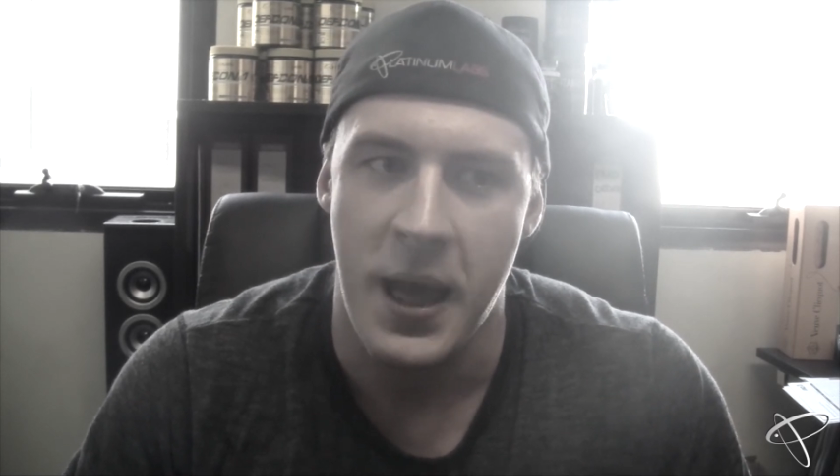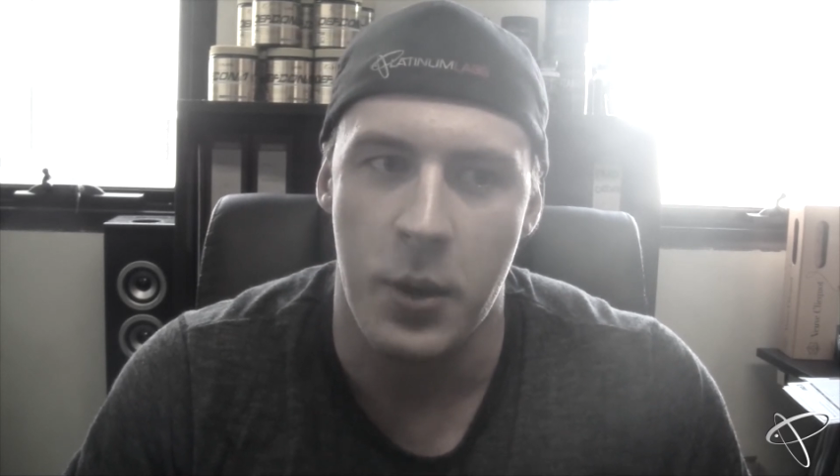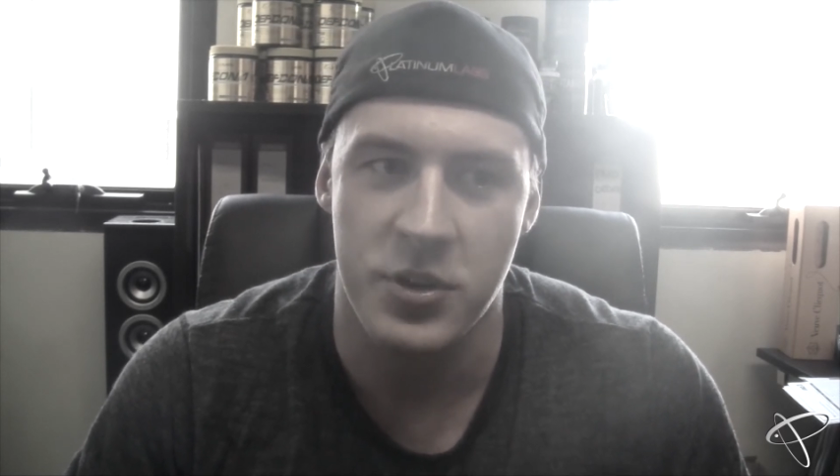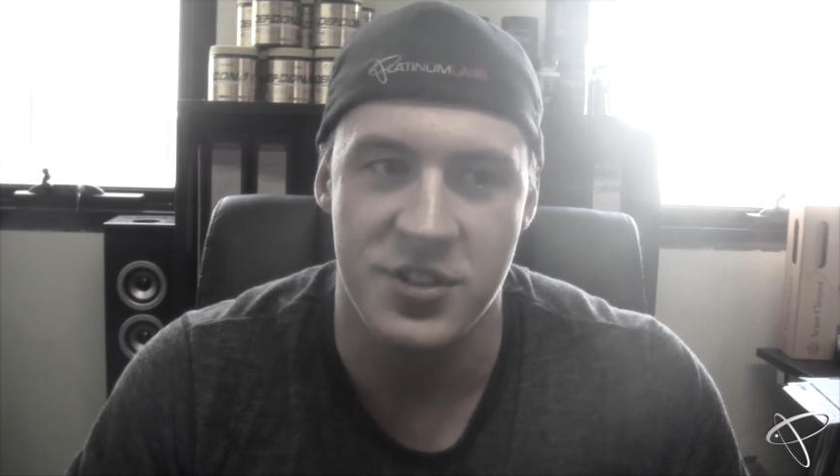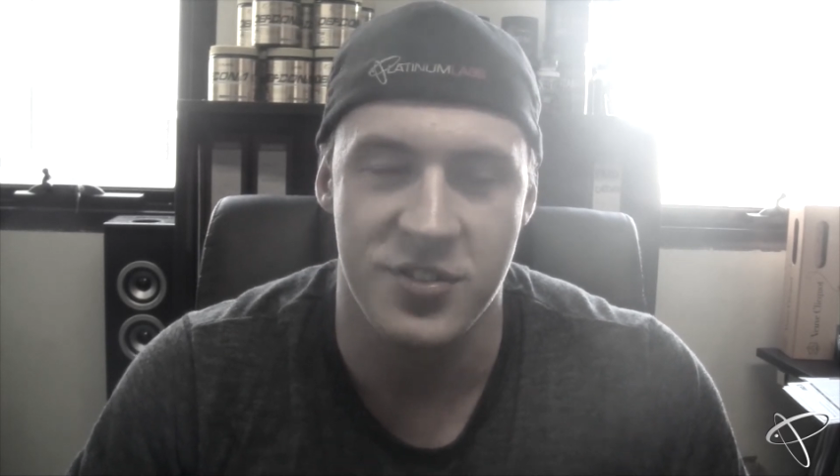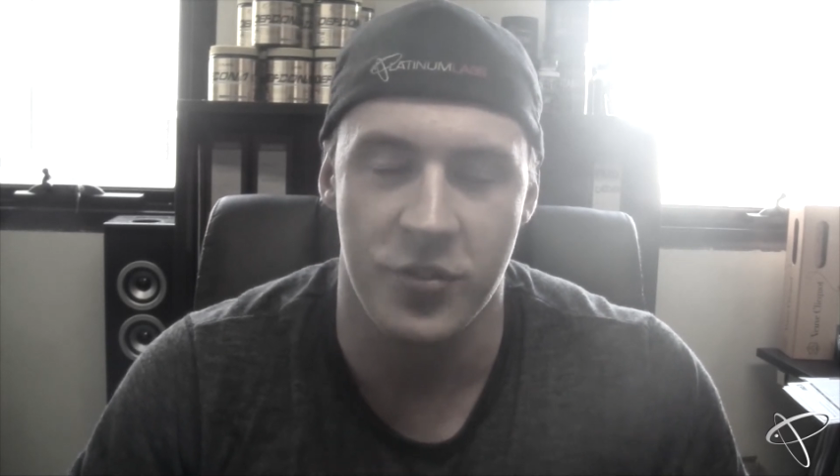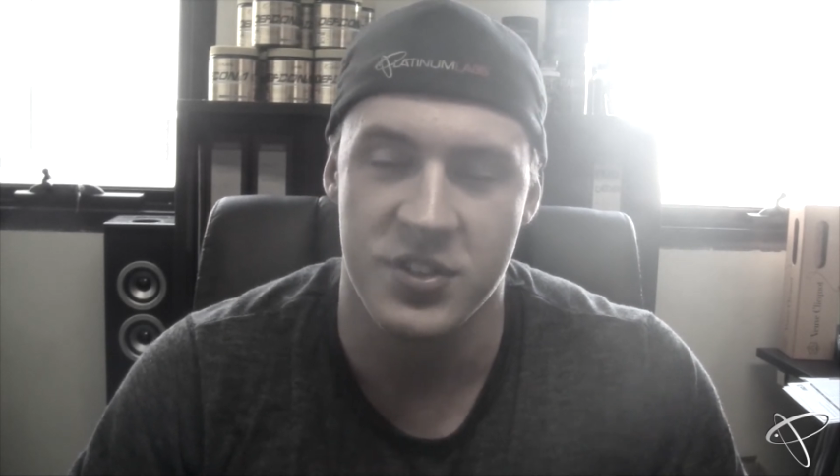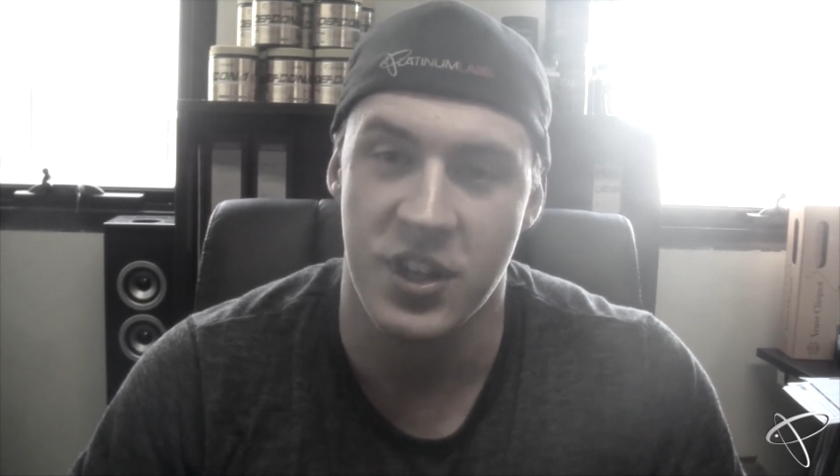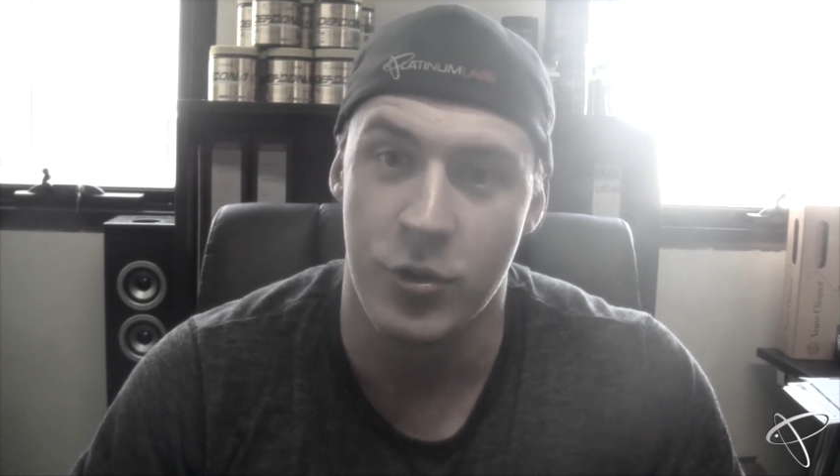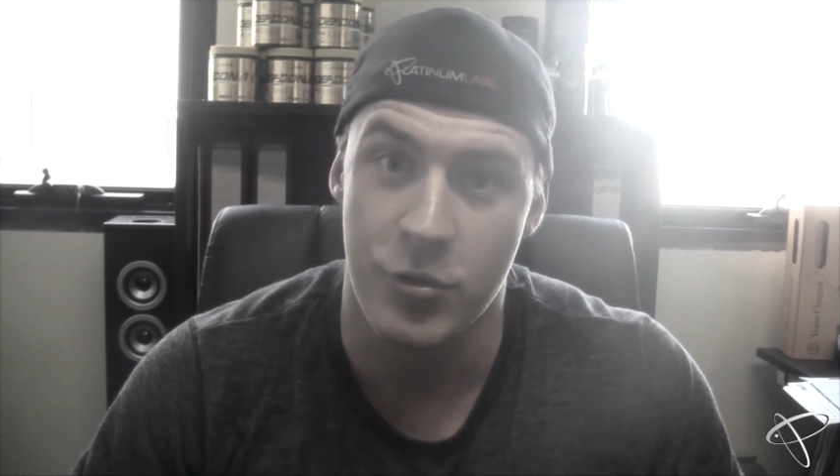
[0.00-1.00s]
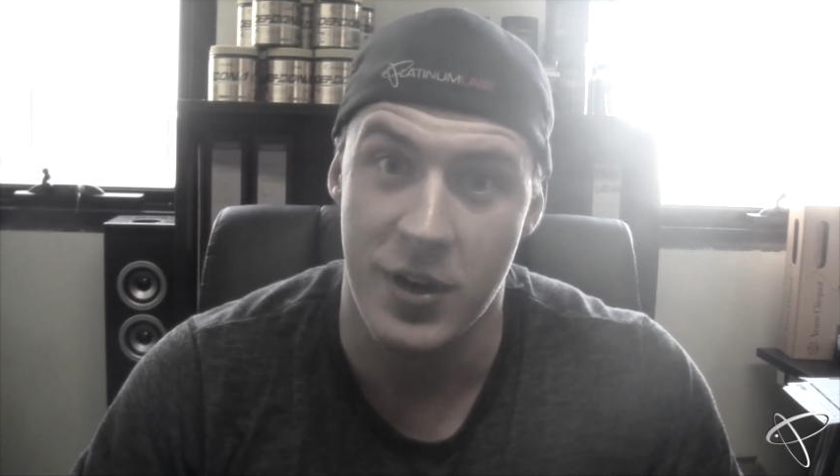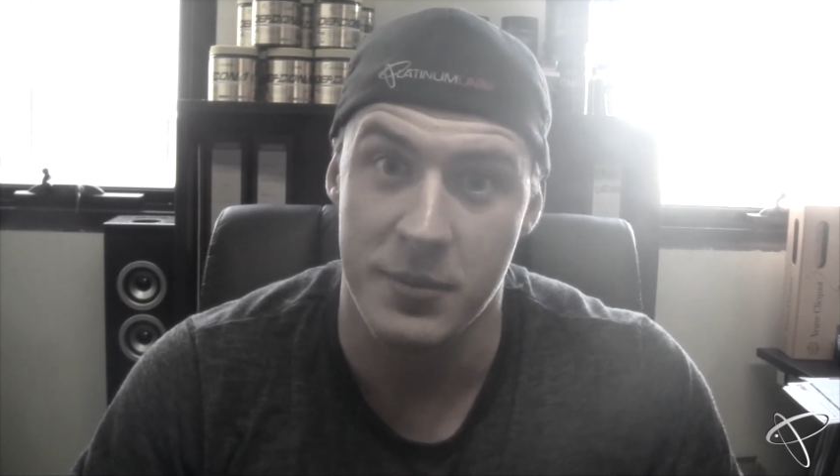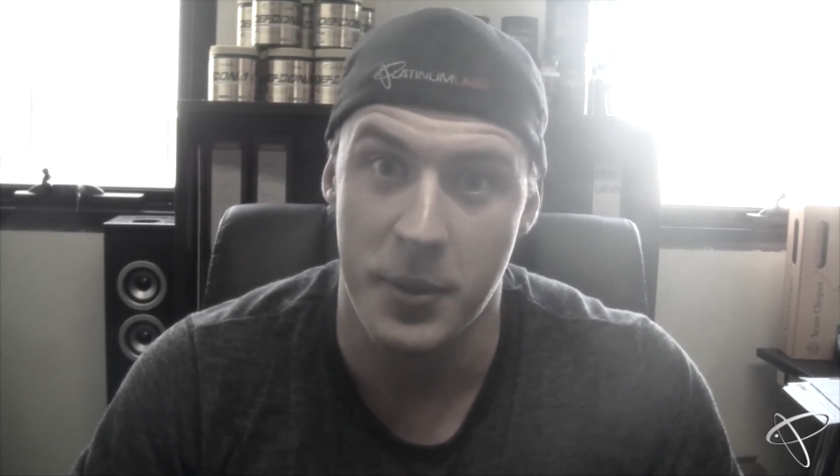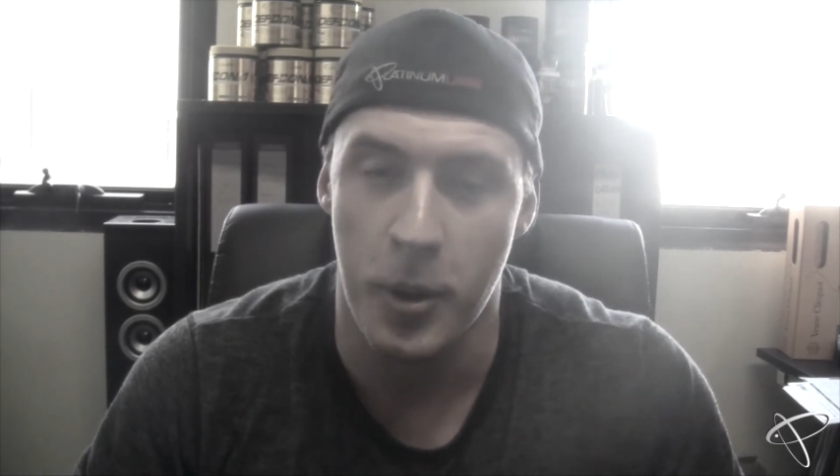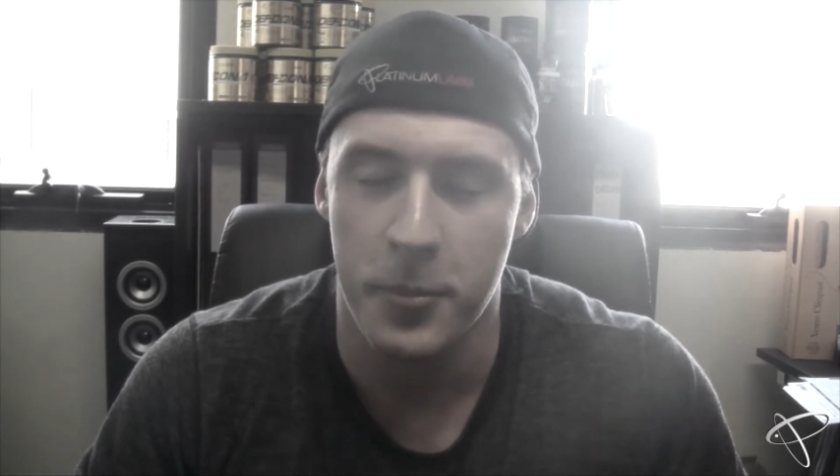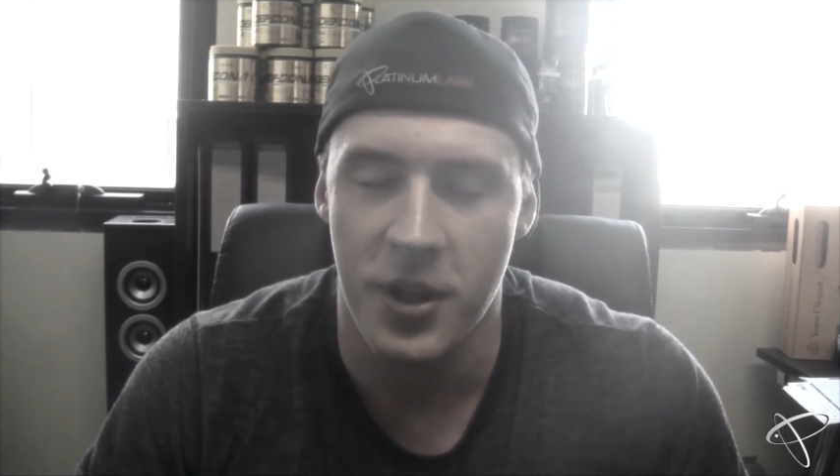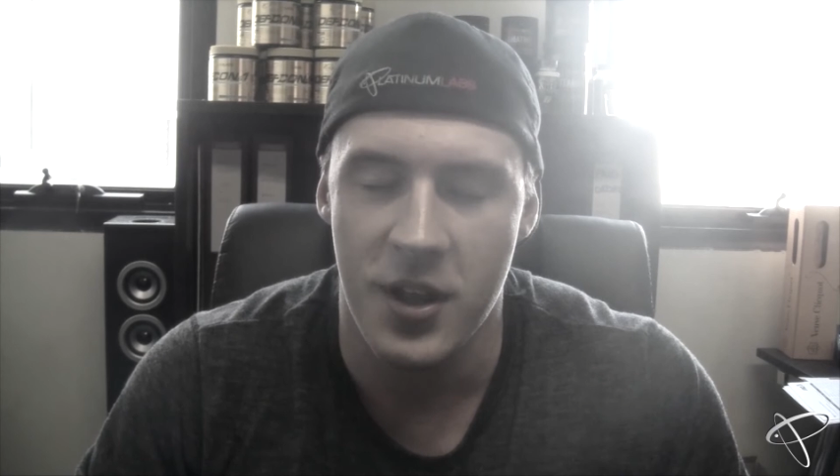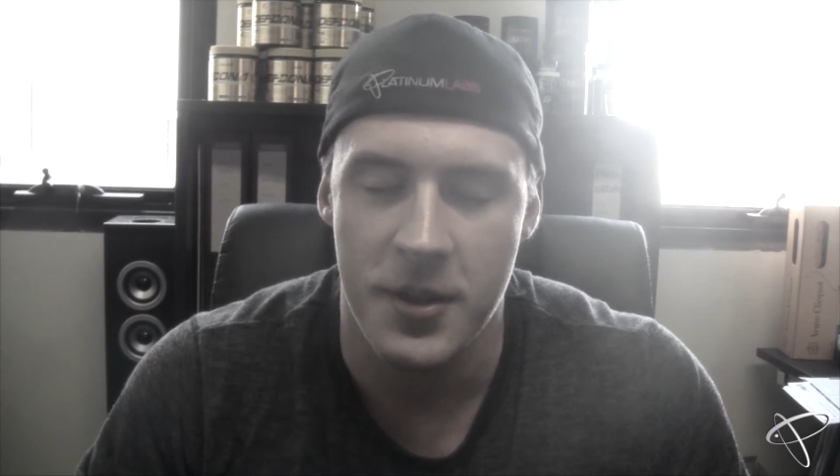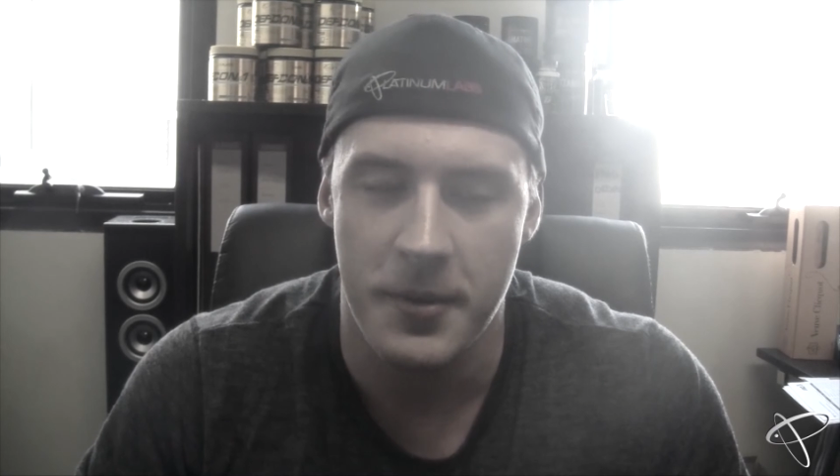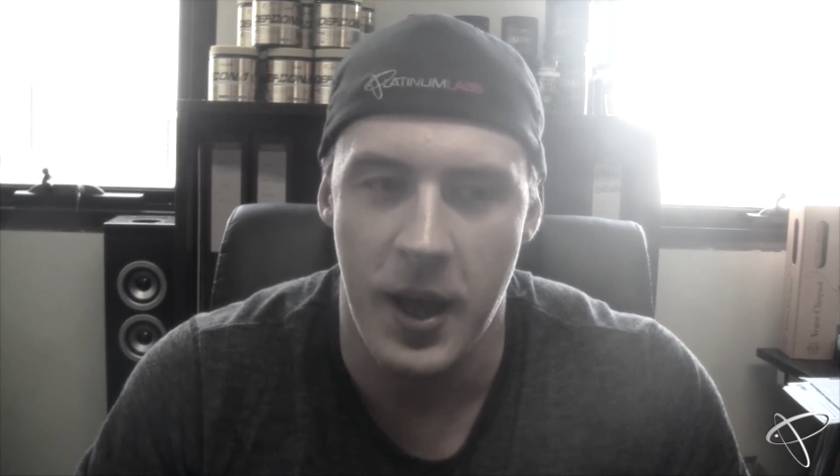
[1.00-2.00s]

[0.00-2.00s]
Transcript: which is obviously incredibly popular.